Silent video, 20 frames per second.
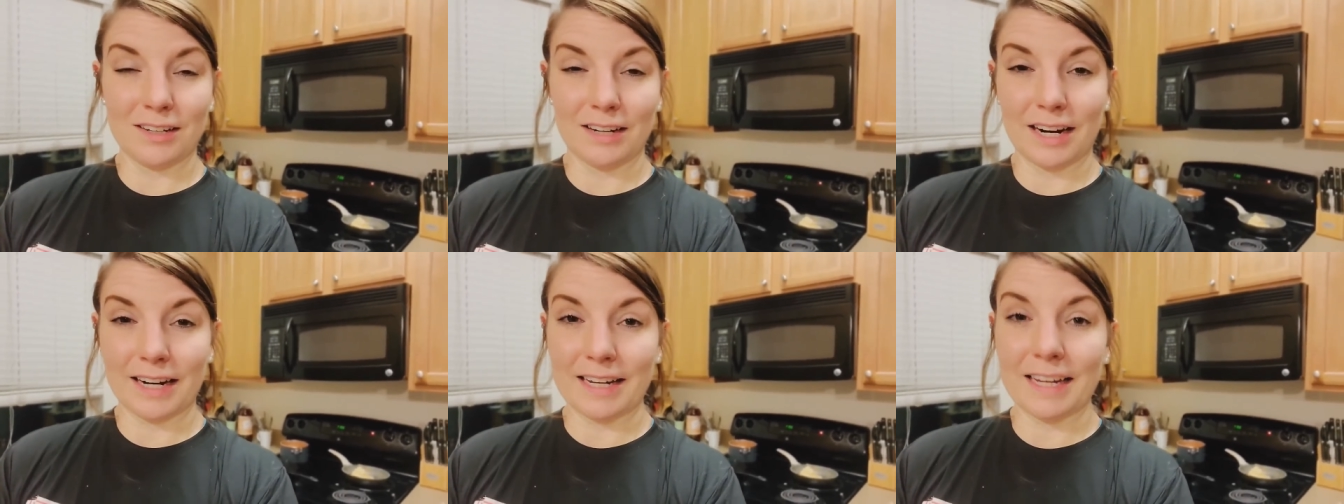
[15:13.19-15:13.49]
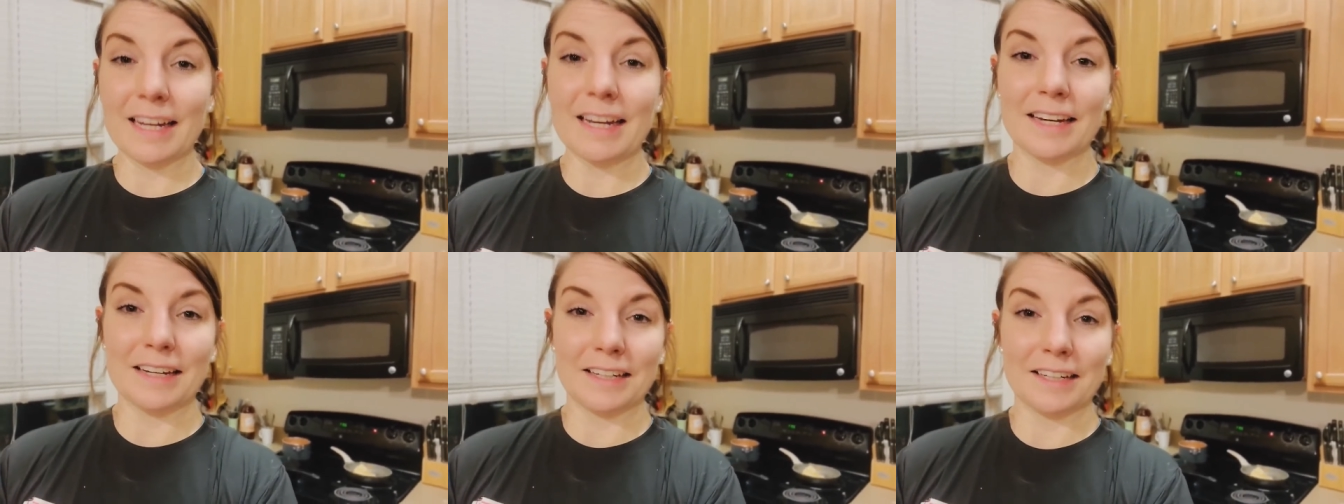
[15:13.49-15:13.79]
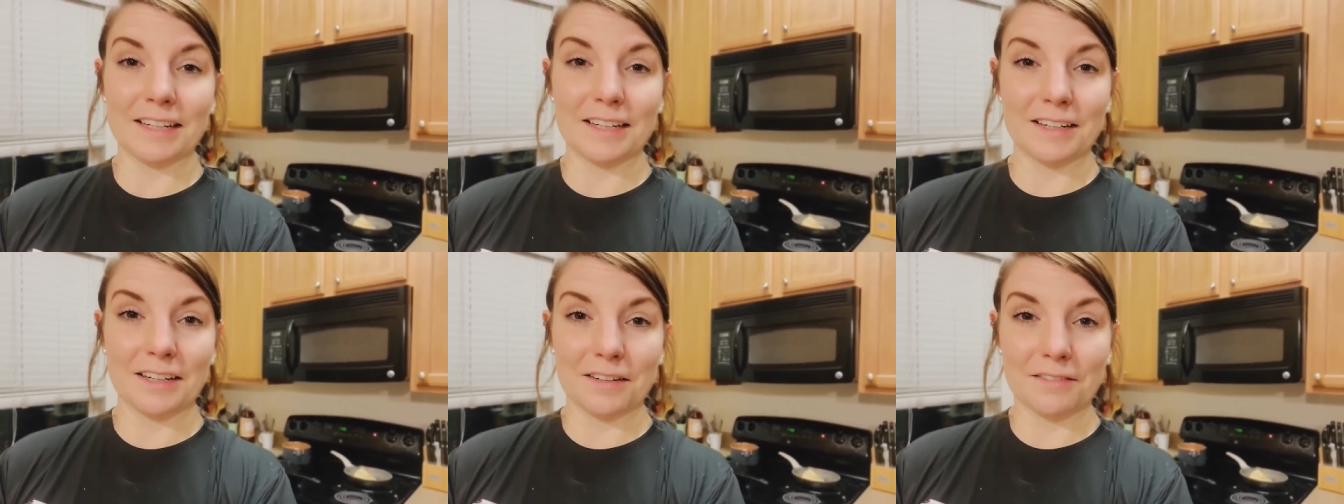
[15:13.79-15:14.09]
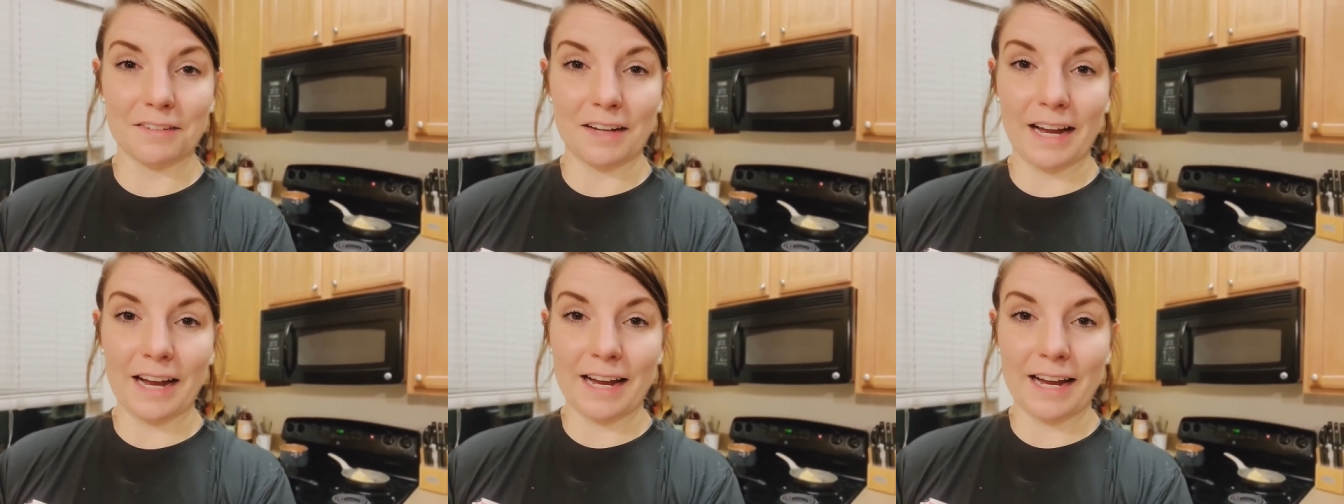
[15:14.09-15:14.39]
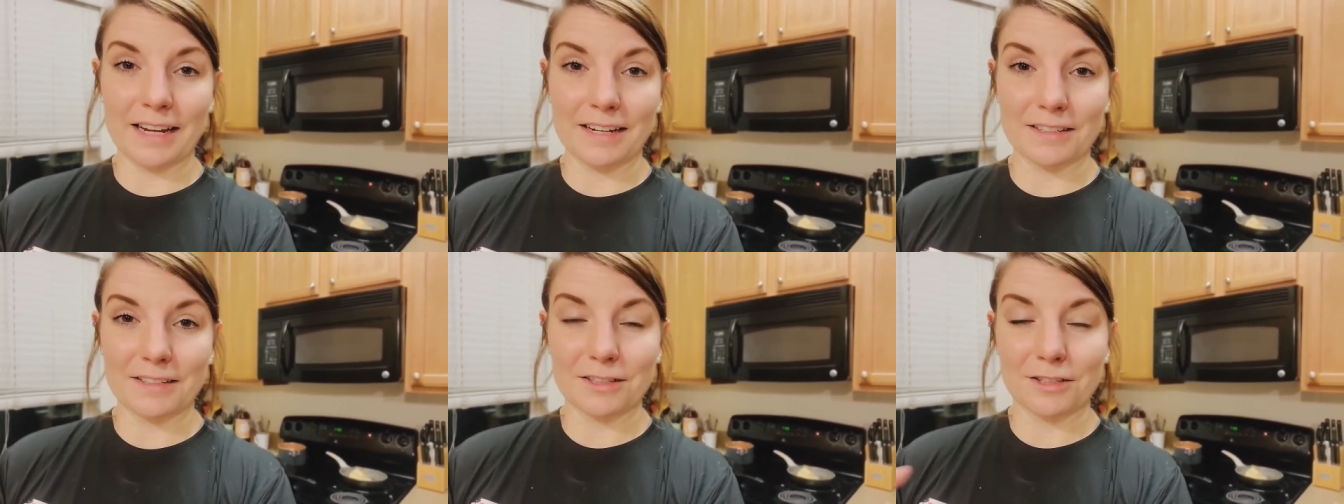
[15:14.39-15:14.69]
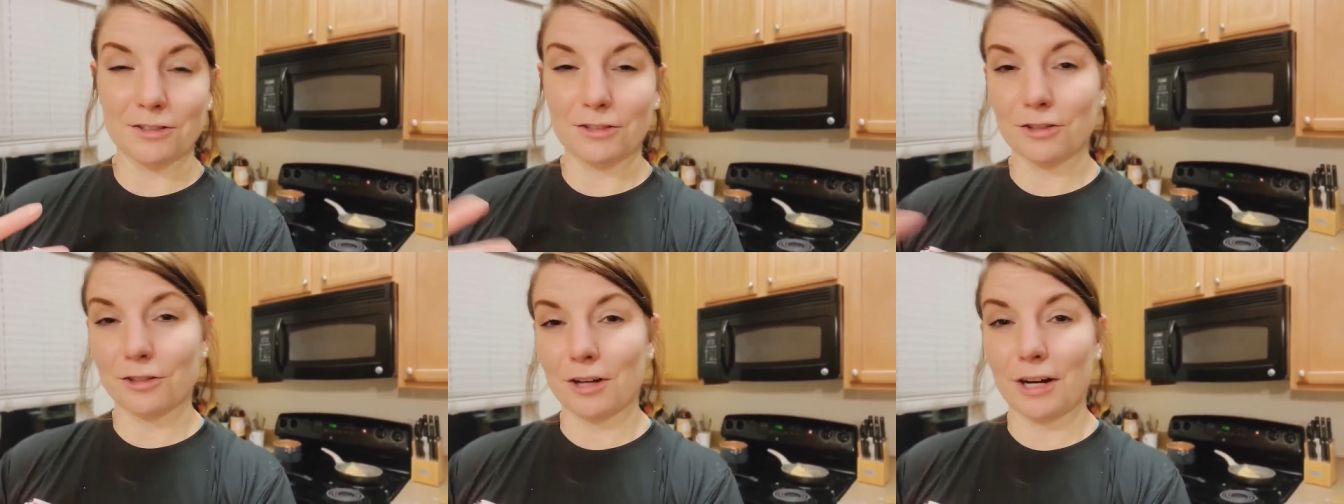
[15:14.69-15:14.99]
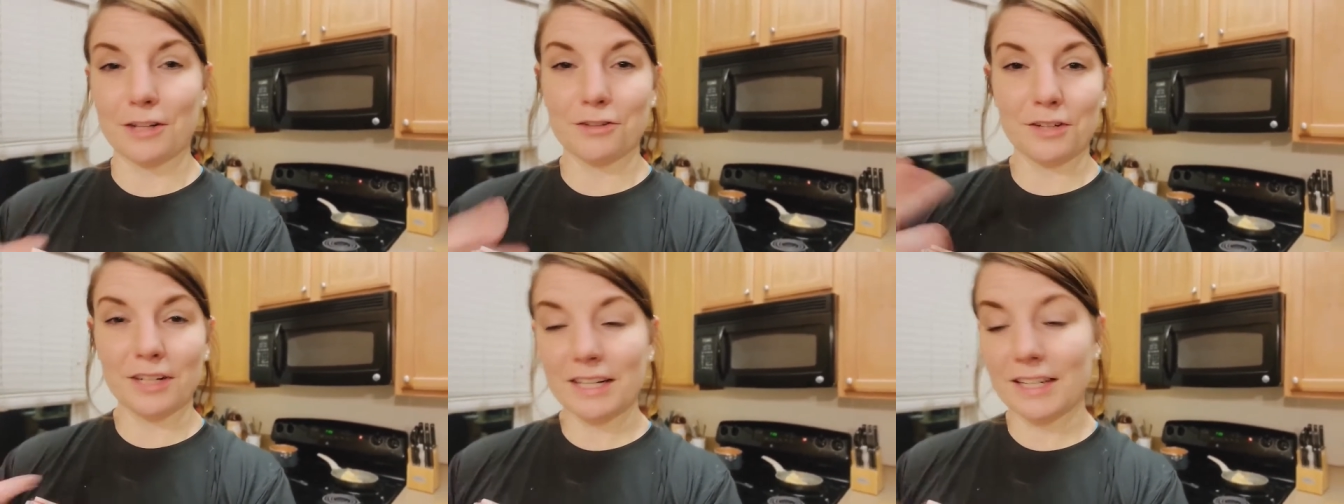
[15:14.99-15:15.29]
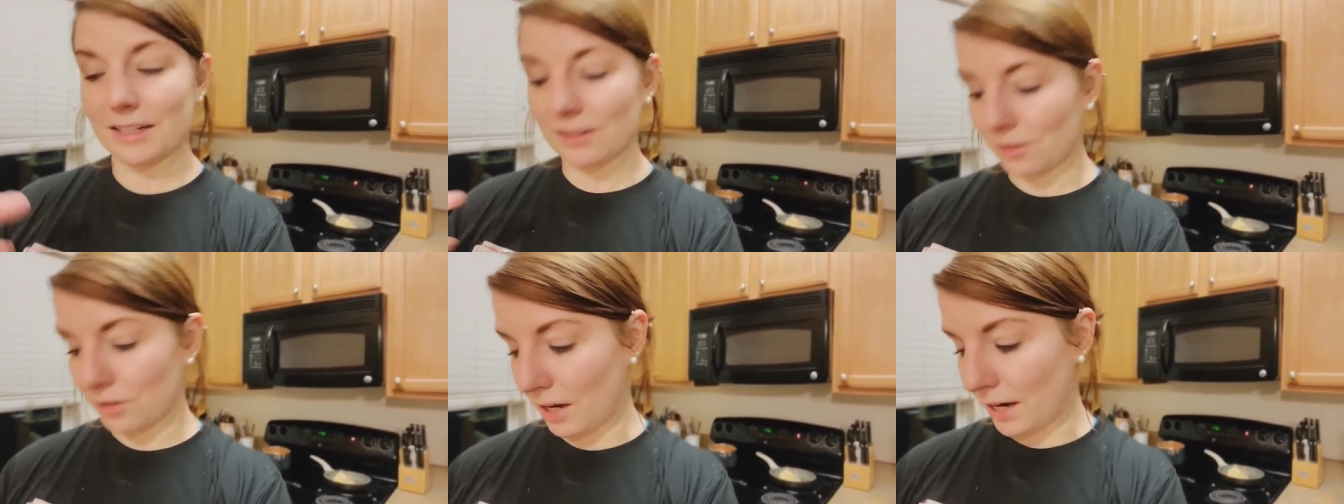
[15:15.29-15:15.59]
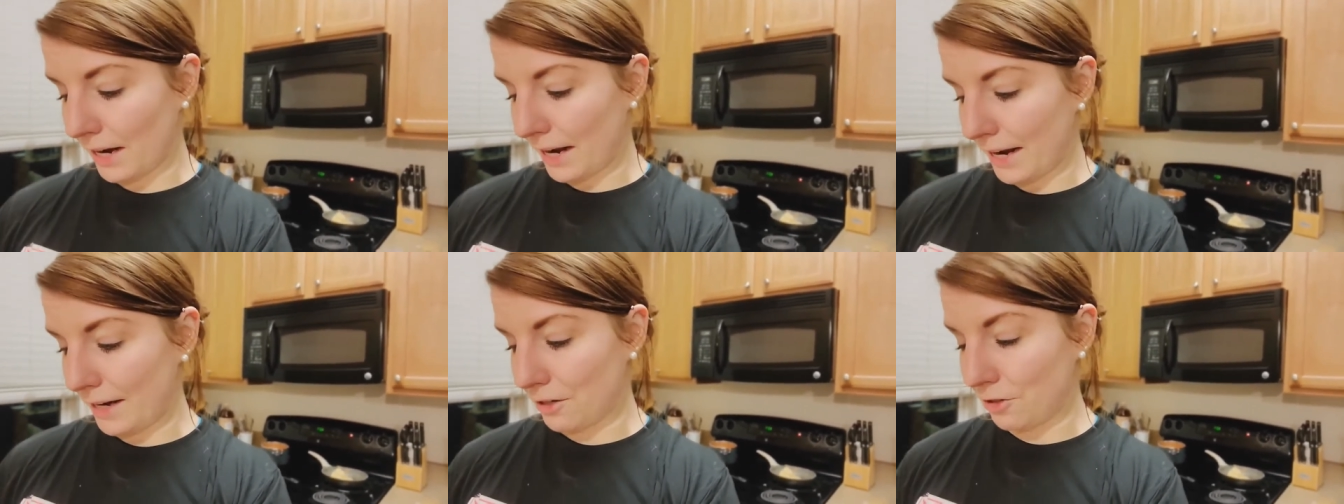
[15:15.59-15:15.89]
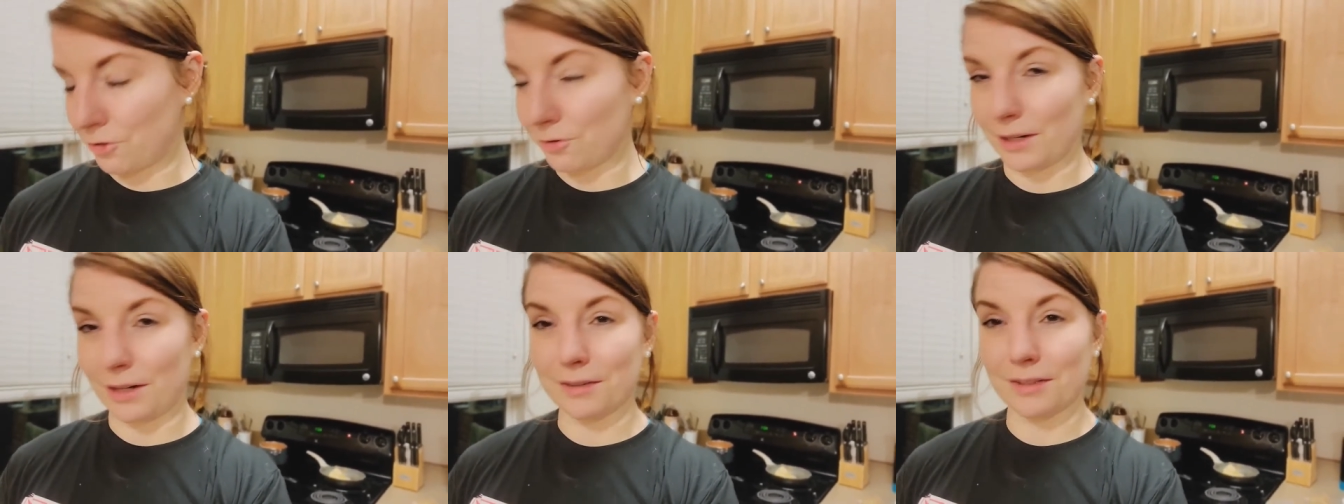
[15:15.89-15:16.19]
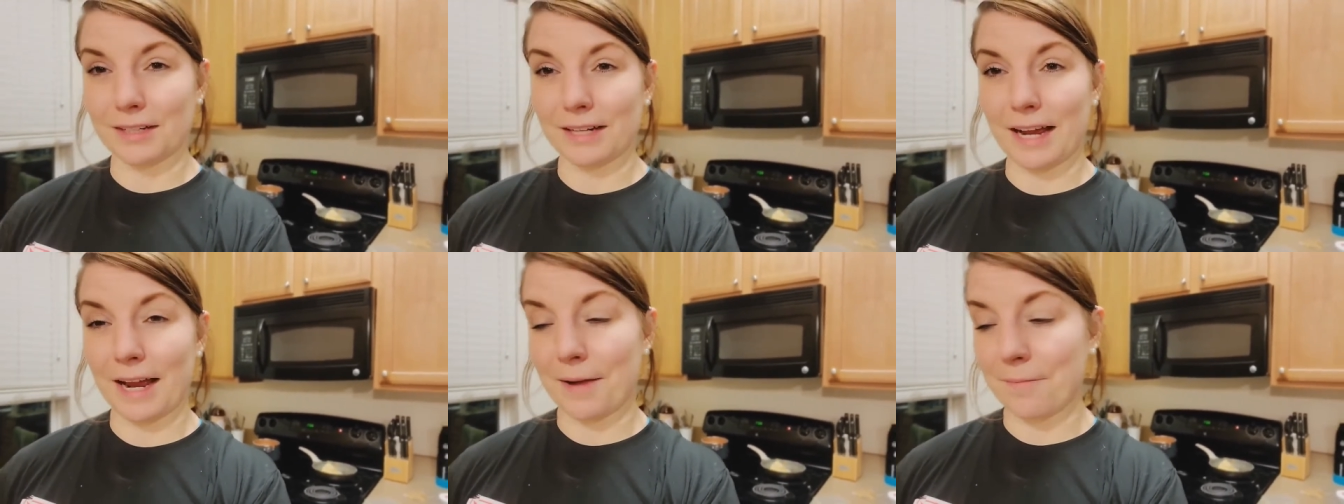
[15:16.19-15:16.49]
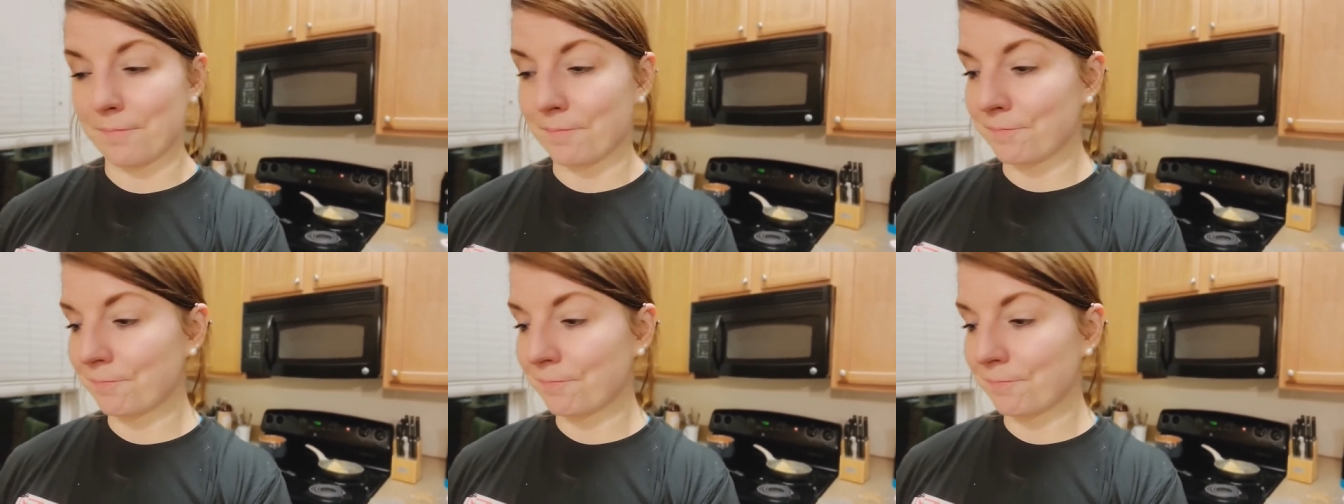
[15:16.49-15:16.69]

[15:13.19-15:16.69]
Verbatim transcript: I can't get enough eggs. So I try to eat a lot of eggs throughout the day